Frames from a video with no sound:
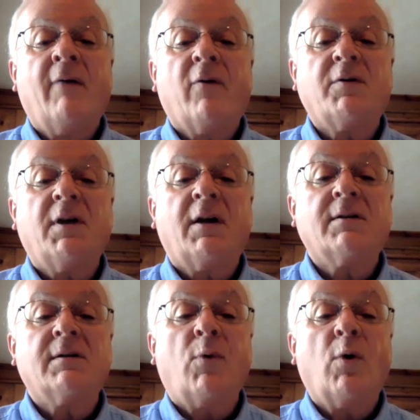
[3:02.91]
For
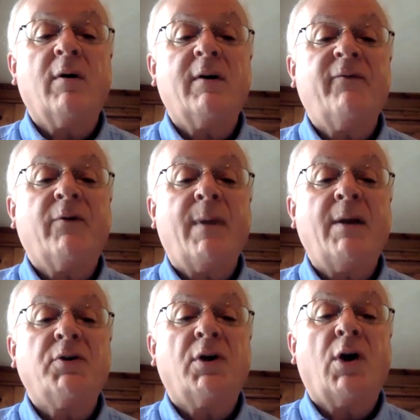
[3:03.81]
tickets and more
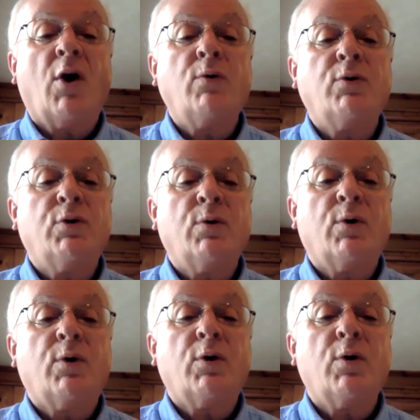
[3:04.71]
information, go to
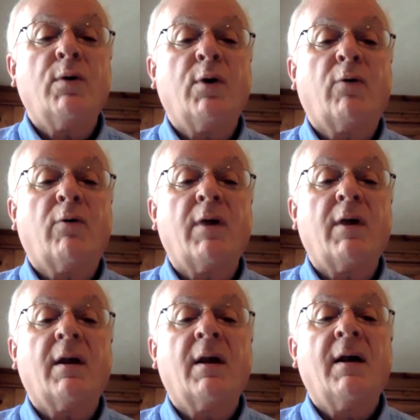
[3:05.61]

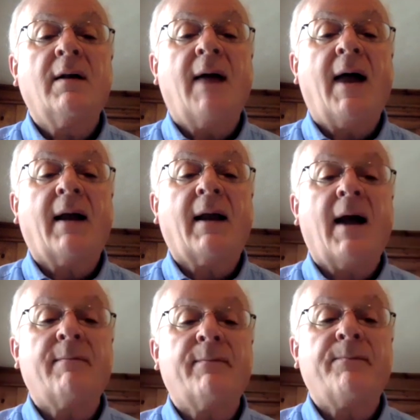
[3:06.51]

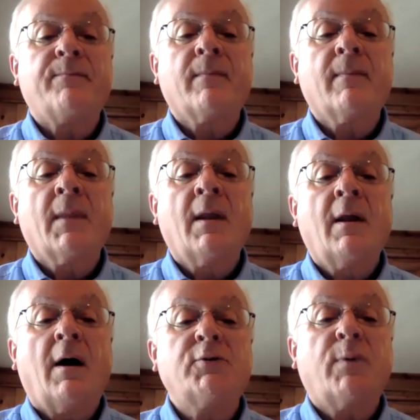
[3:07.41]
cuethecreek.com.
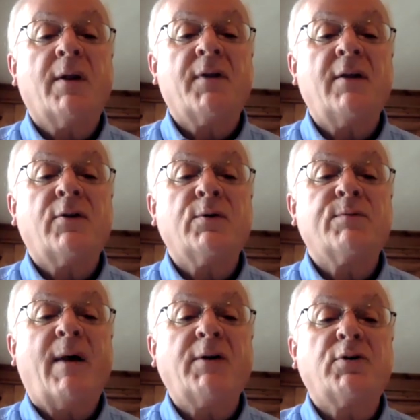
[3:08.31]
I also want to thank those
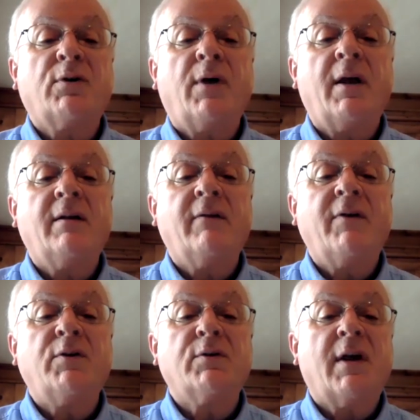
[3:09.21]
special
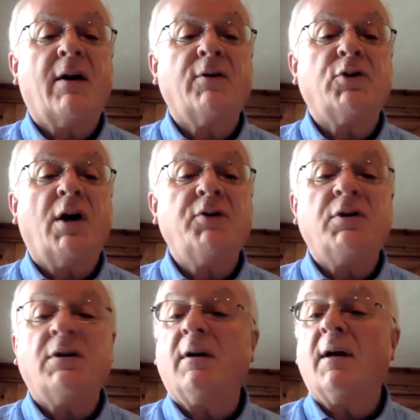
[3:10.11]
individuals that are
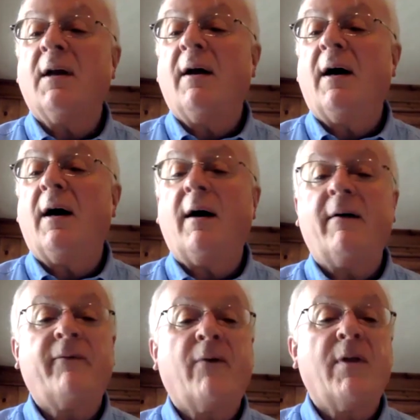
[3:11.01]
judging
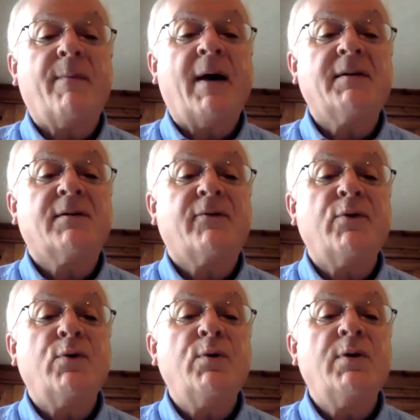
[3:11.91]
for the best
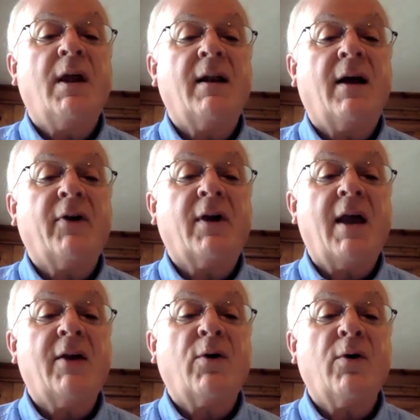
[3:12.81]
food and other
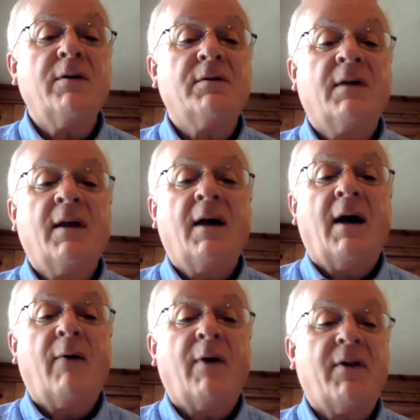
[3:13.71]
categories.
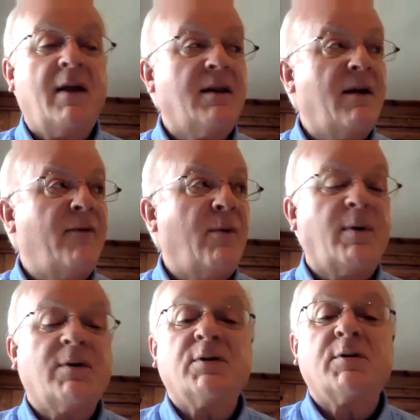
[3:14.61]
I want to thank them for
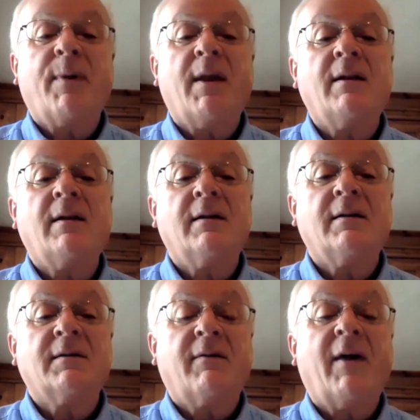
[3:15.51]
participating in
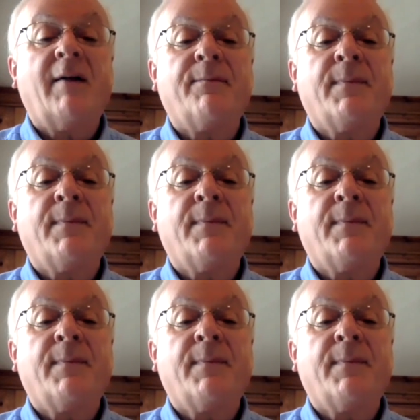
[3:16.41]
this event.